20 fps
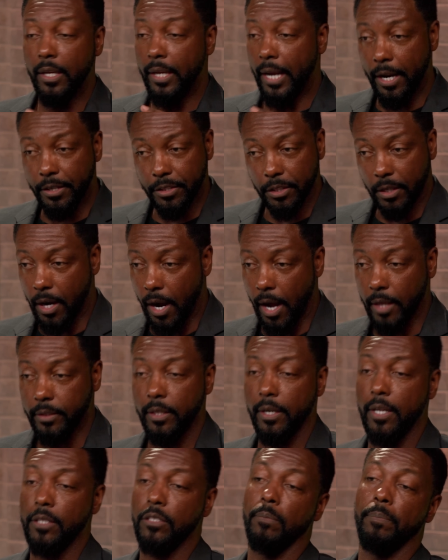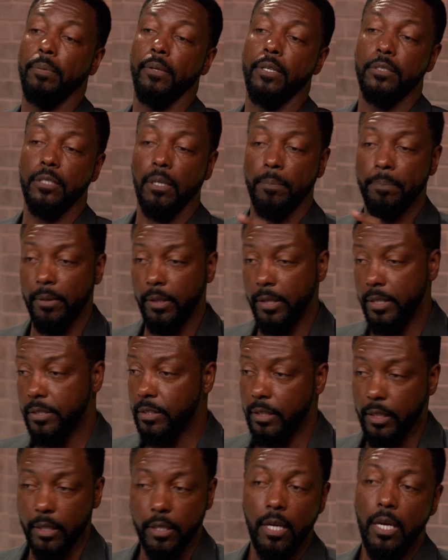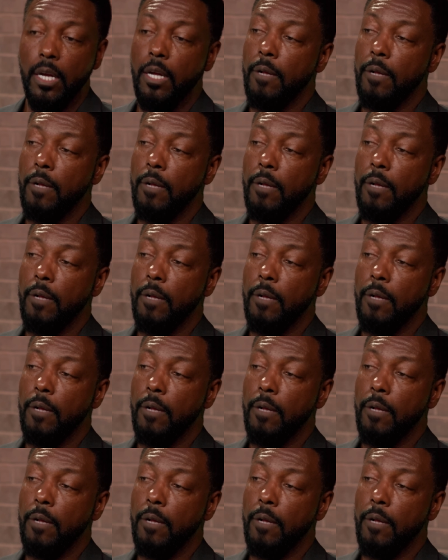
intercontinental ballistic,